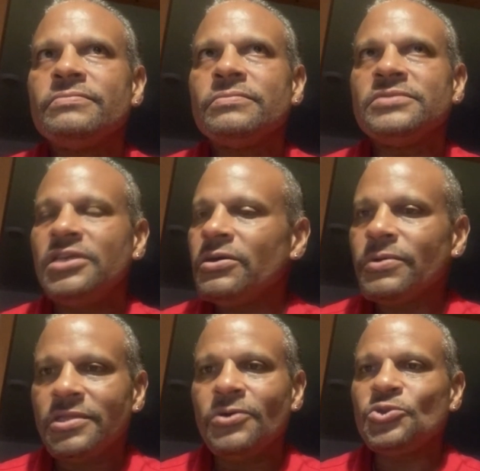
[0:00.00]
deal
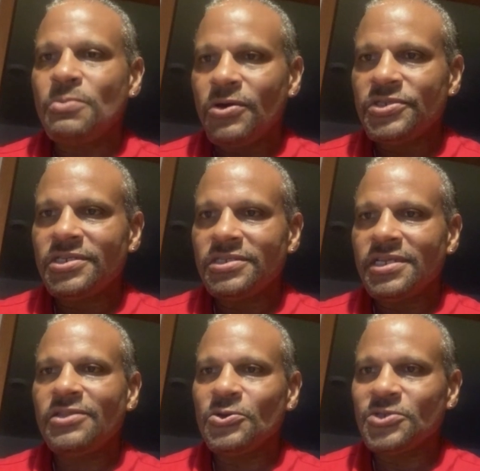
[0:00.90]
with those emotions
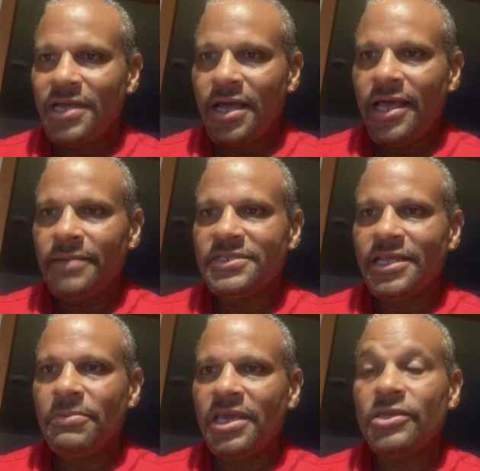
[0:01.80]
at those times
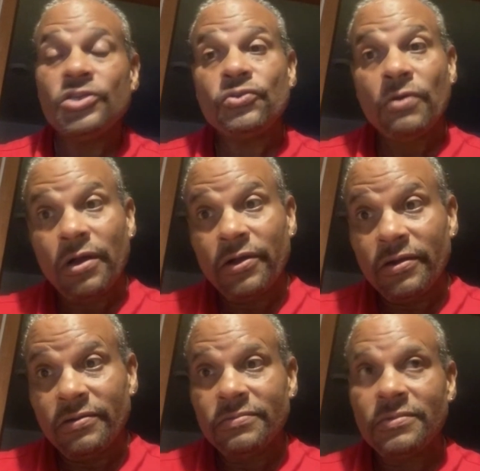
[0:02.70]
that make you
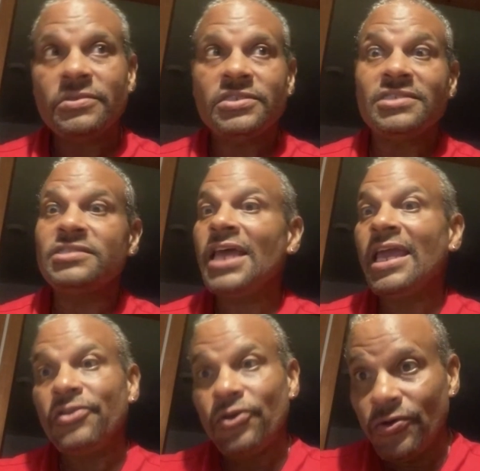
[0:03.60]
stronger,
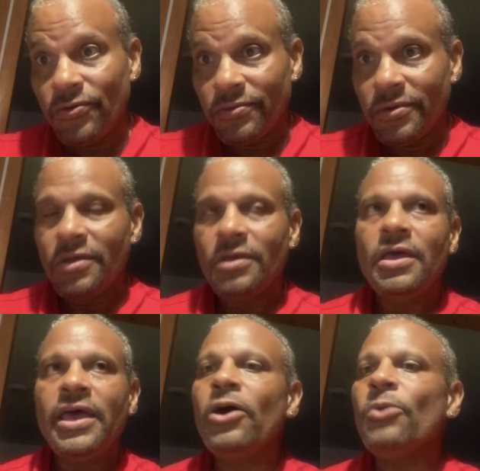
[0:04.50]
sustain you,
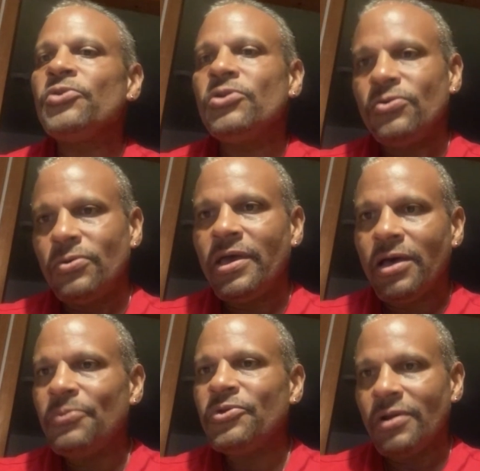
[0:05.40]
help
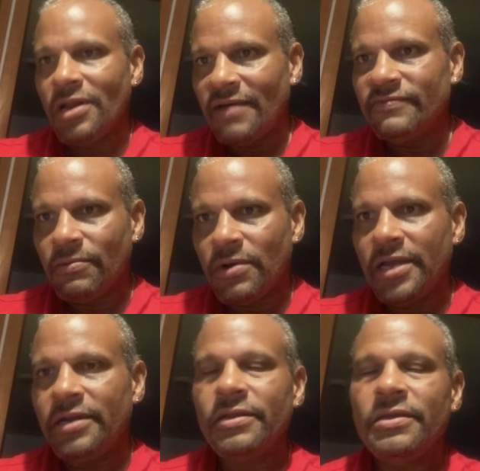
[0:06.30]
your loved
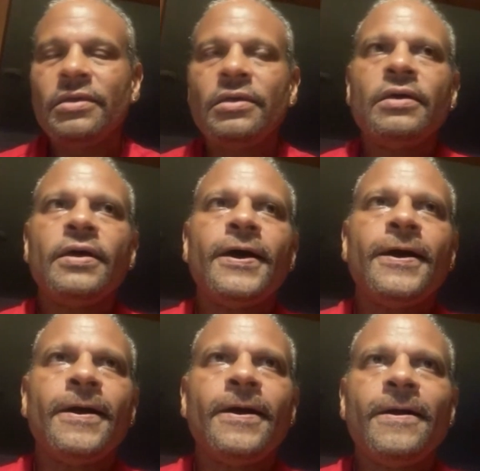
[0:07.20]
one,
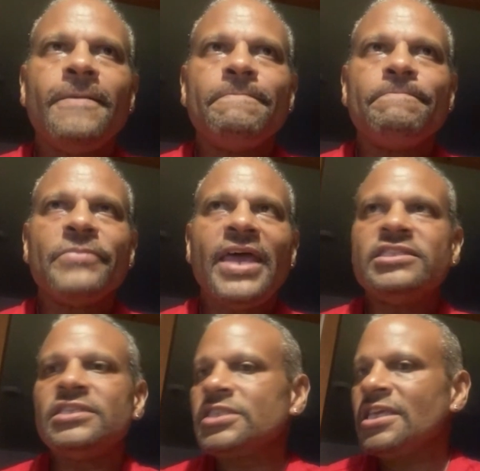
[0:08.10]
and
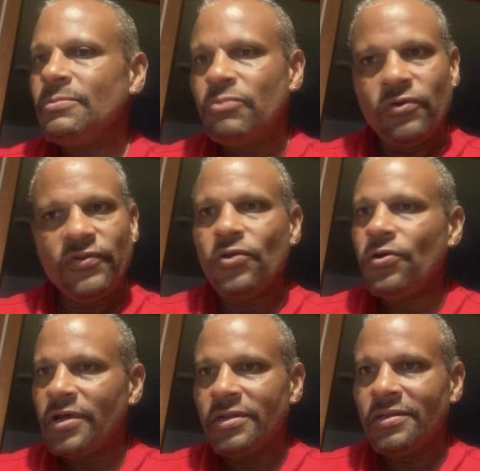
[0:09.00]
just keep moving
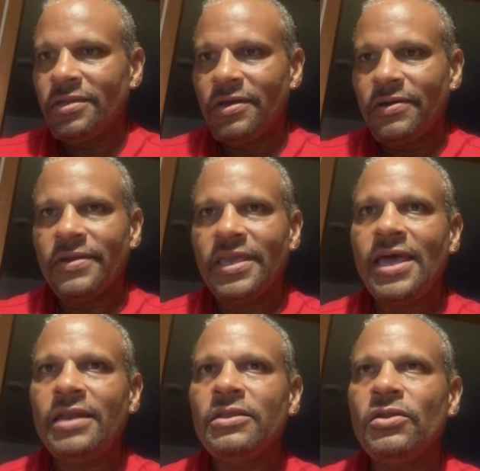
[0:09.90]
on.
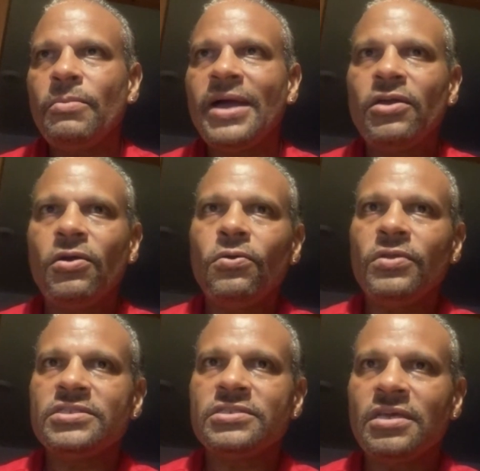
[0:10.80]
Again, my goal
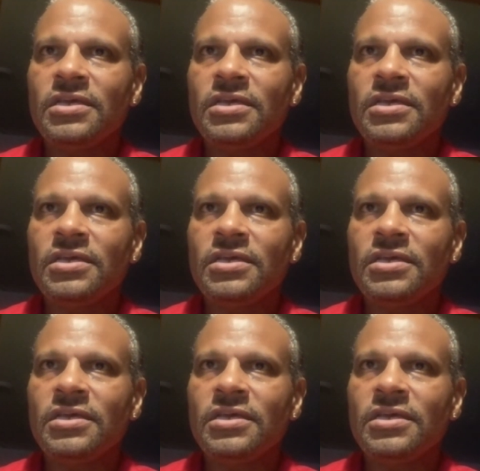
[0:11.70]
is to,